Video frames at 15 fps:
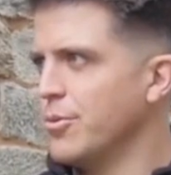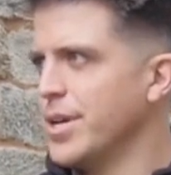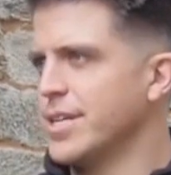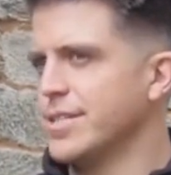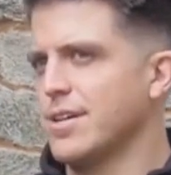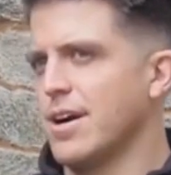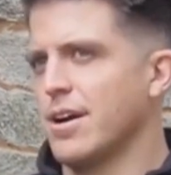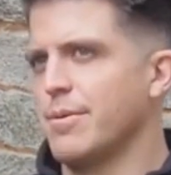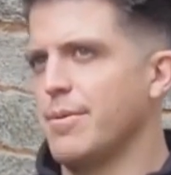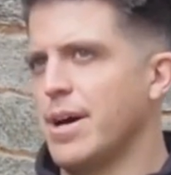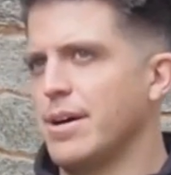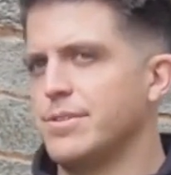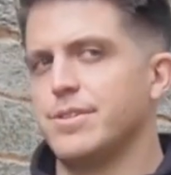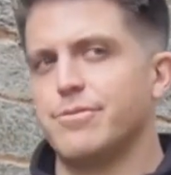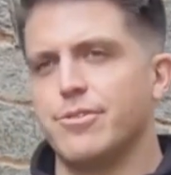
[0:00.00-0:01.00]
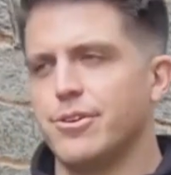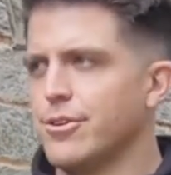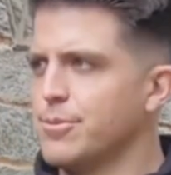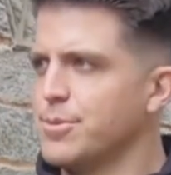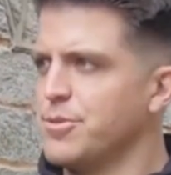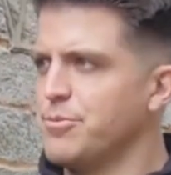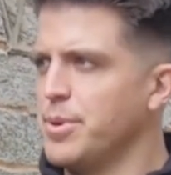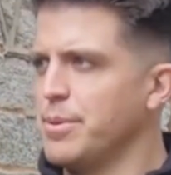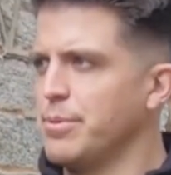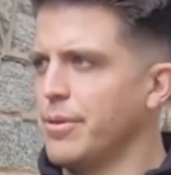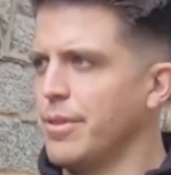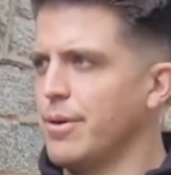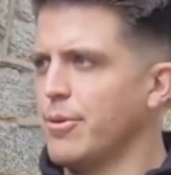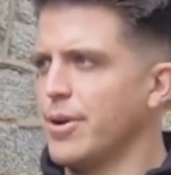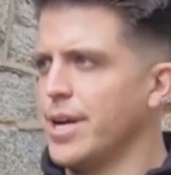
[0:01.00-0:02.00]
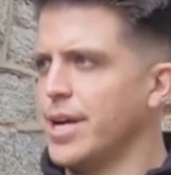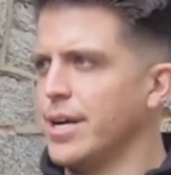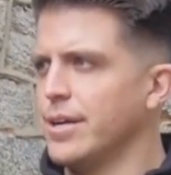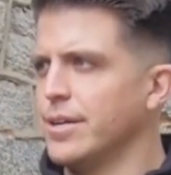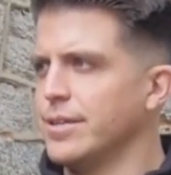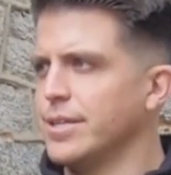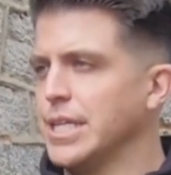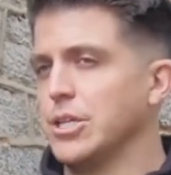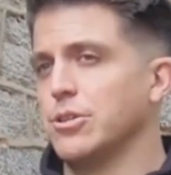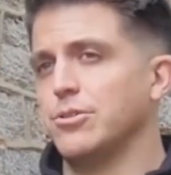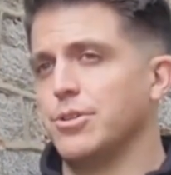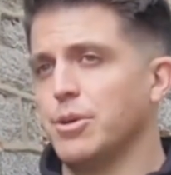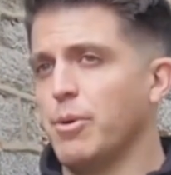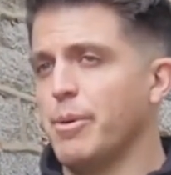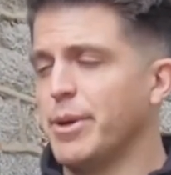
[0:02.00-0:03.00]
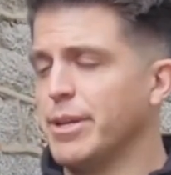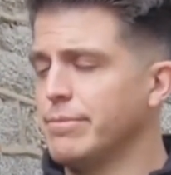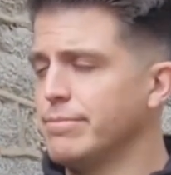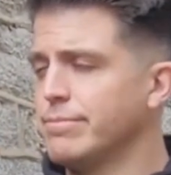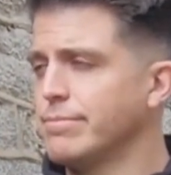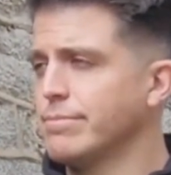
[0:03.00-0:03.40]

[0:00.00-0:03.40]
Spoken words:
we can talk about different groups of people that were here, including women.